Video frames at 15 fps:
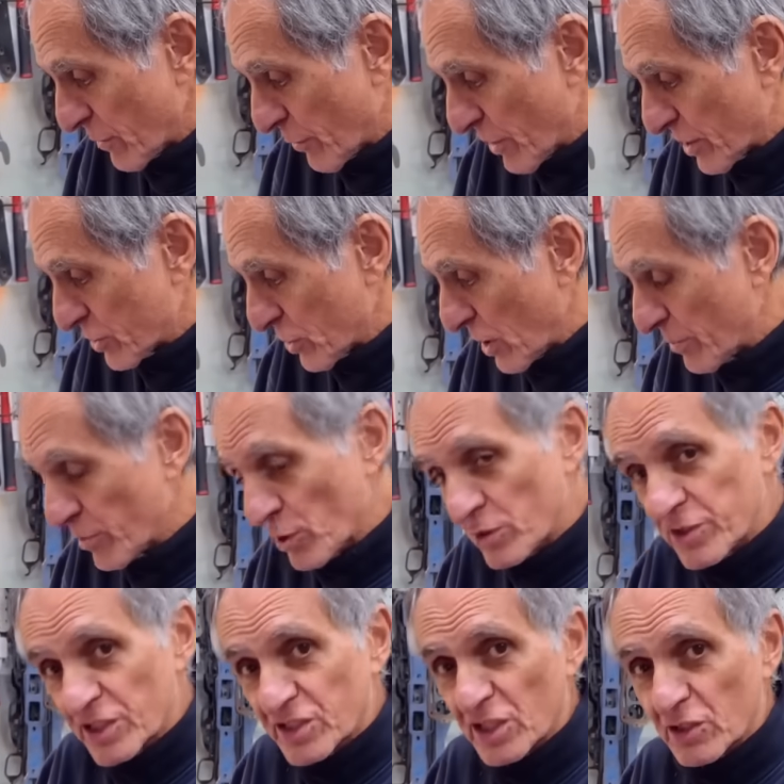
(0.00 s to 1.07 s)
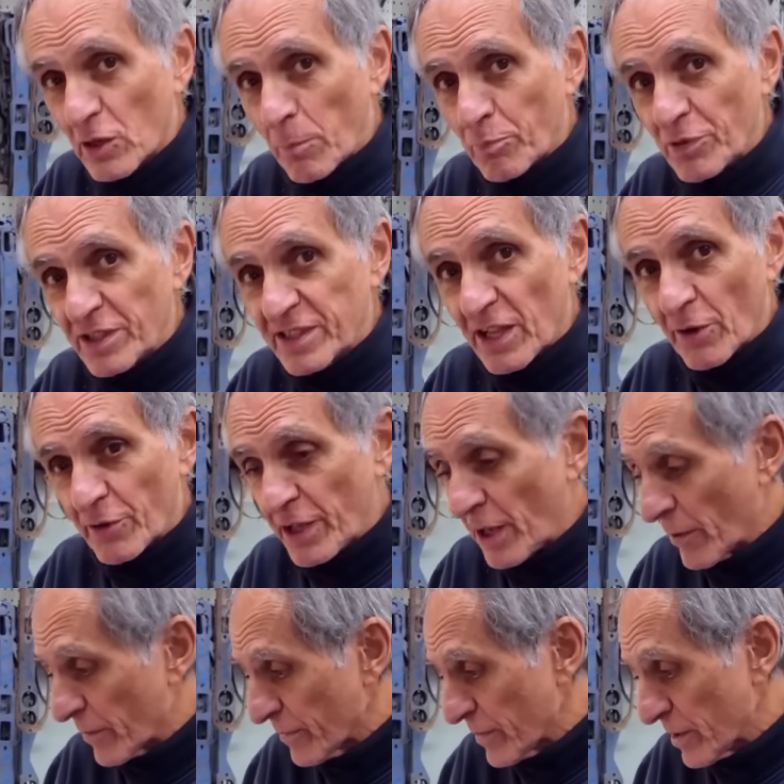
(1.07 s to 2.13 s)
What a job. You know, this is a complete
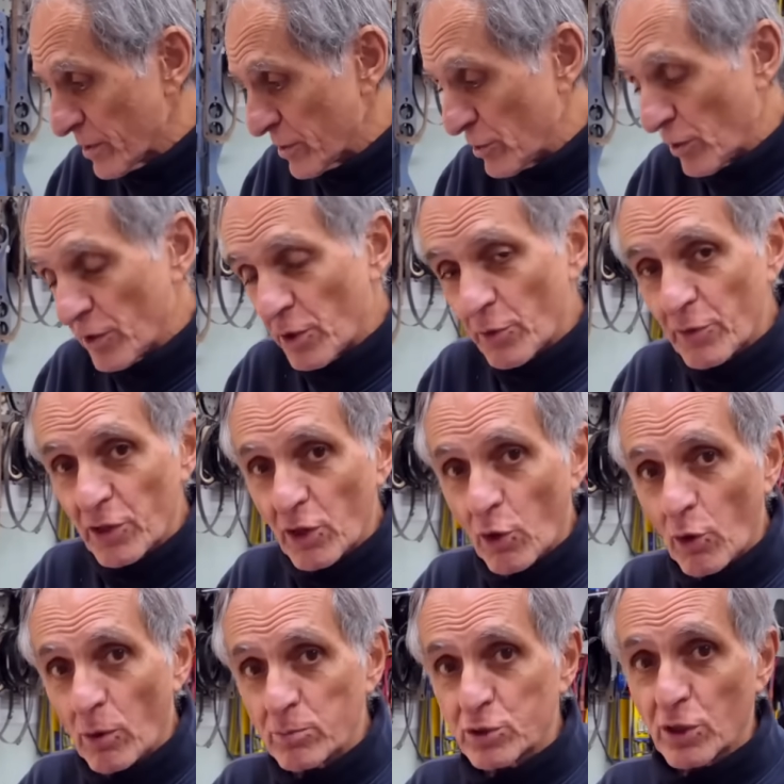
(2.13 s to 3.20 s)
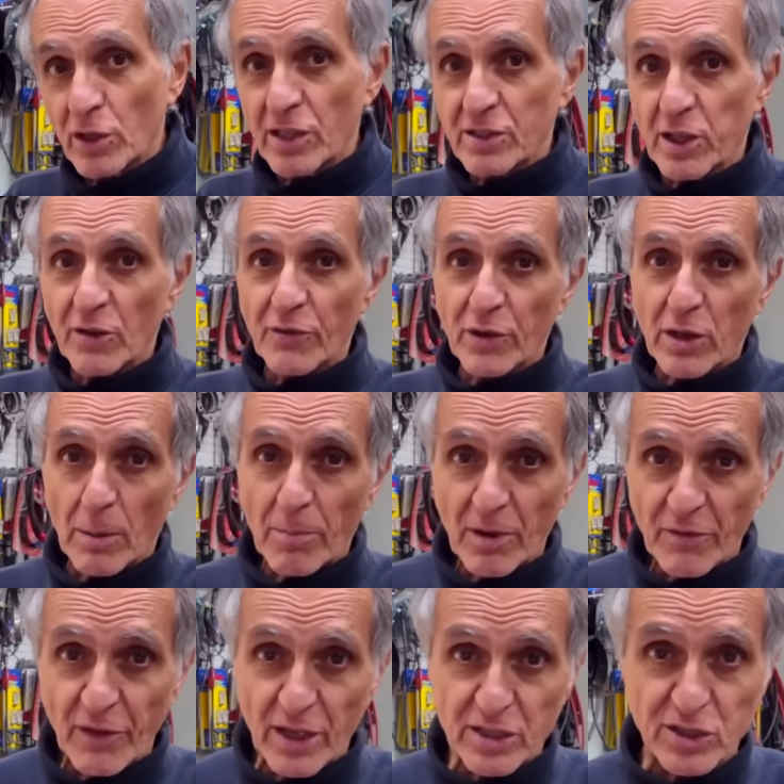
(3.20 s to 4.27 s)
teardown. You know, here we go. I'm trying to deliver a couple of
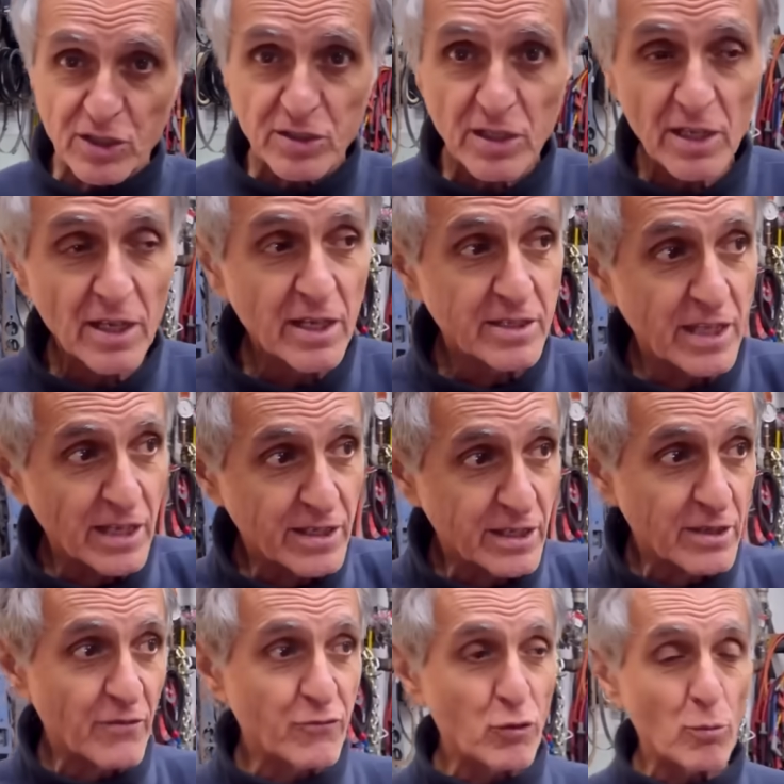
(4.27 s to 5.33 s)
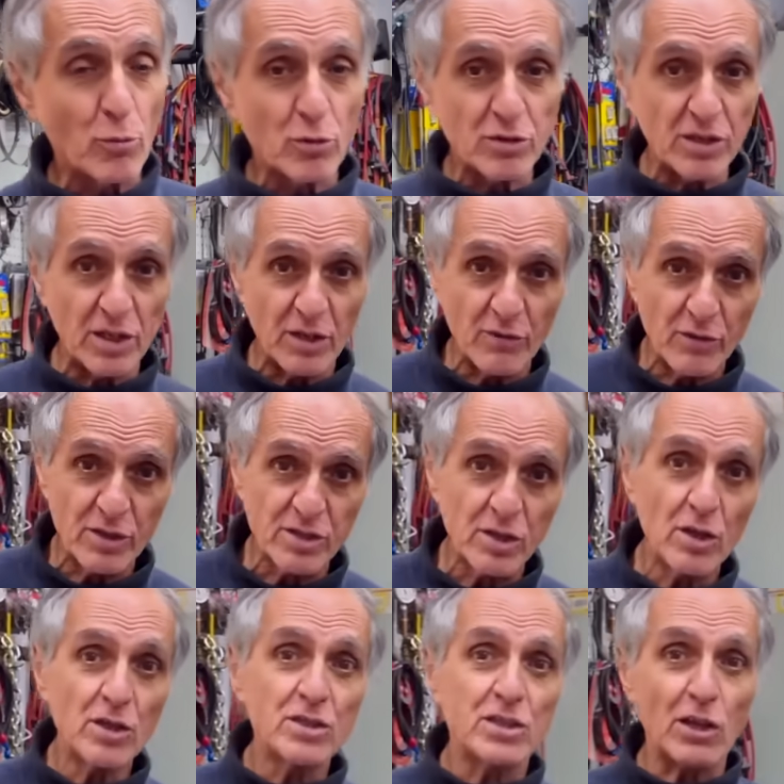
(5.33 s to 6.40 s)
engines, take in a few more deliveries,
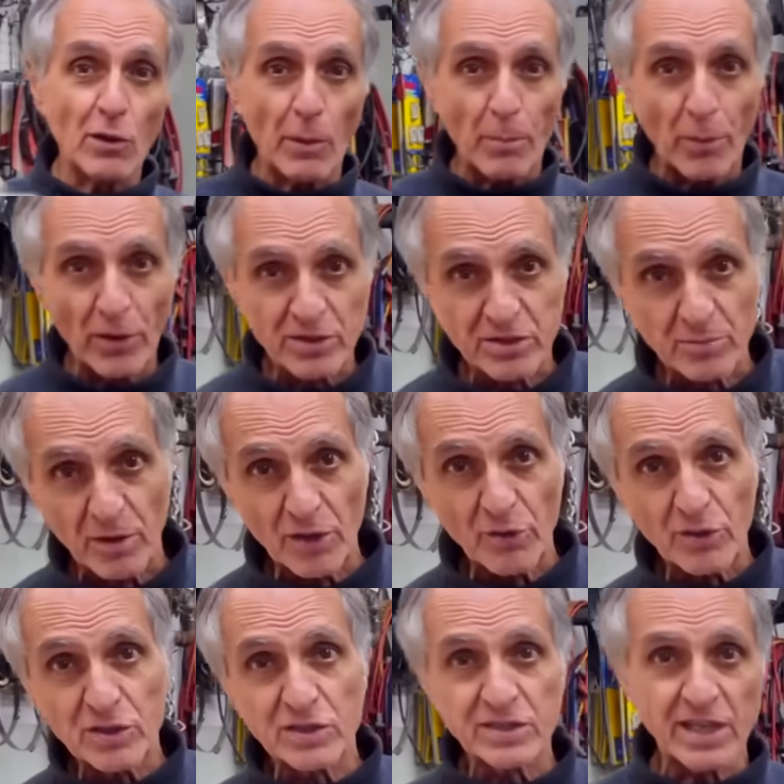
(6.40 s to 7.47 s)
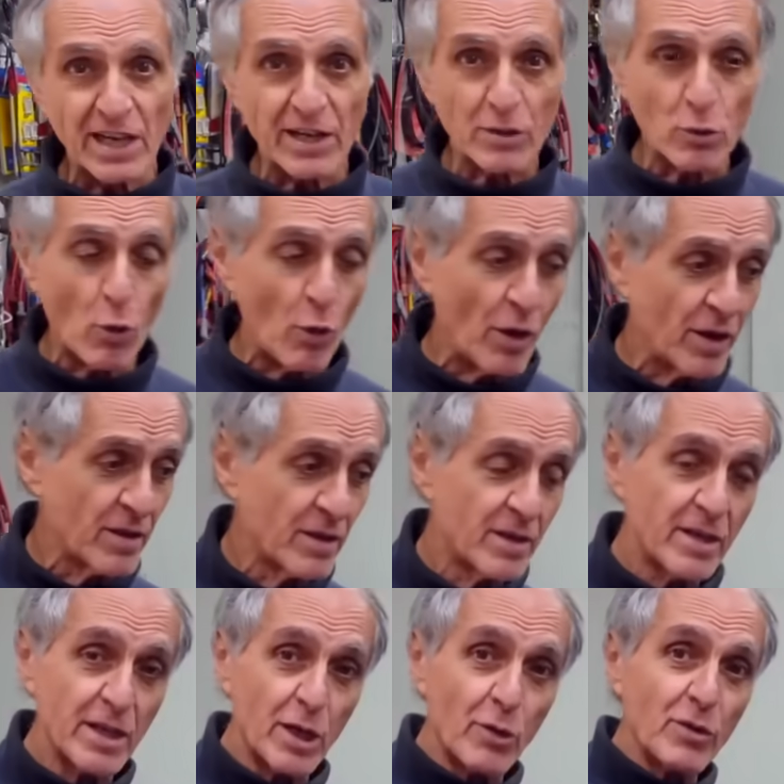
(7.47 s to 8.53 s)
tear apart some other engines, get it going.
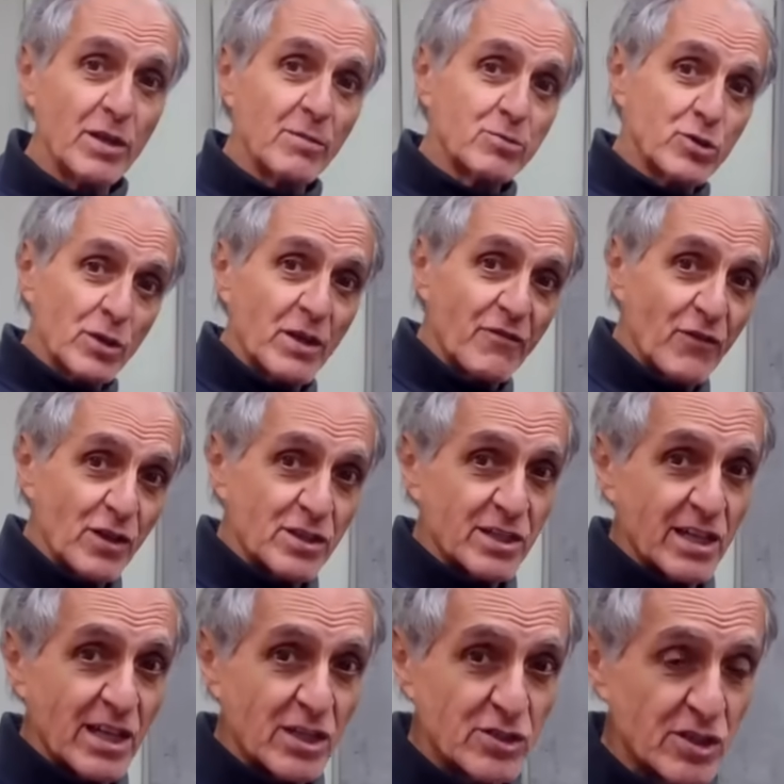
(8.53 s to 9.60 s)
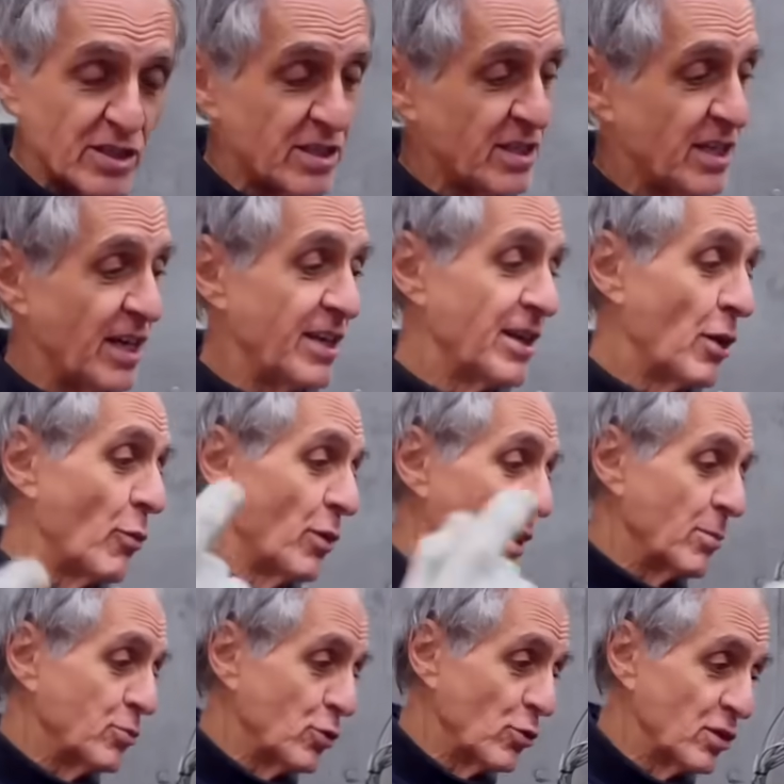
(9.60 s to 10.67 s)
And here I'm trying to finish an engine, and now what
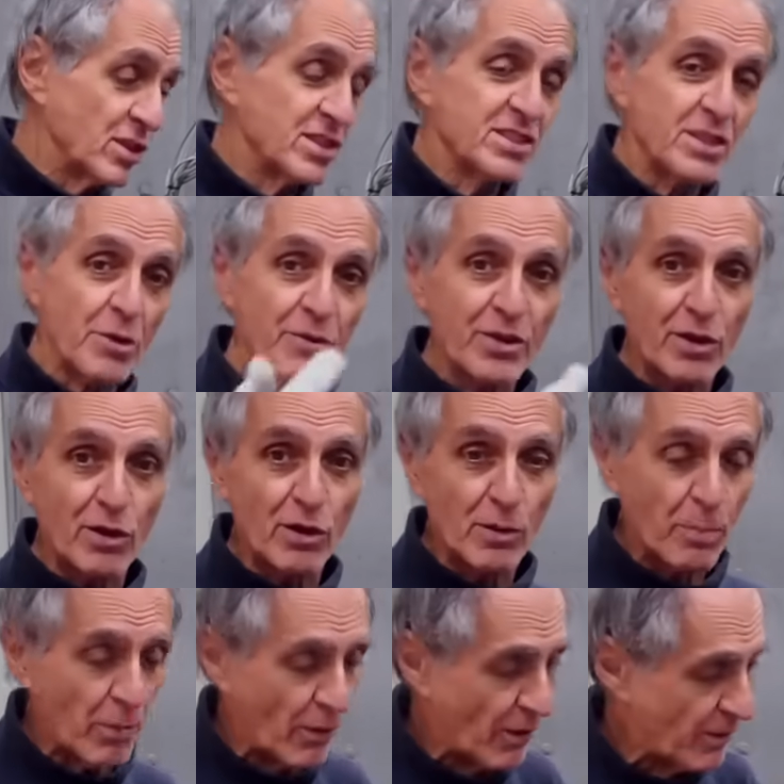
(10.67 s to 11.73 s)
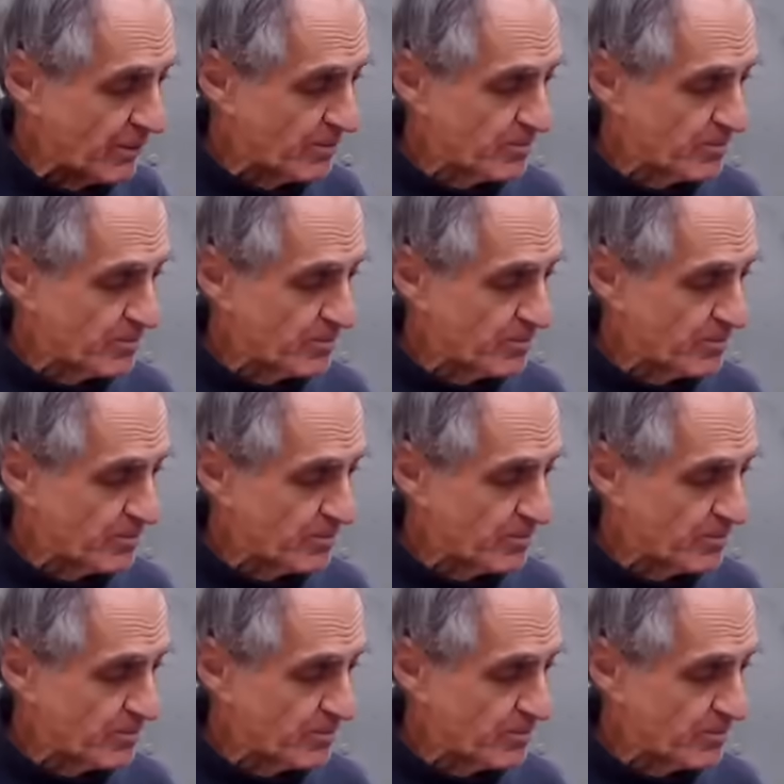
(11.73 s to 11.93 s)
I'm doing is tearing it all apart.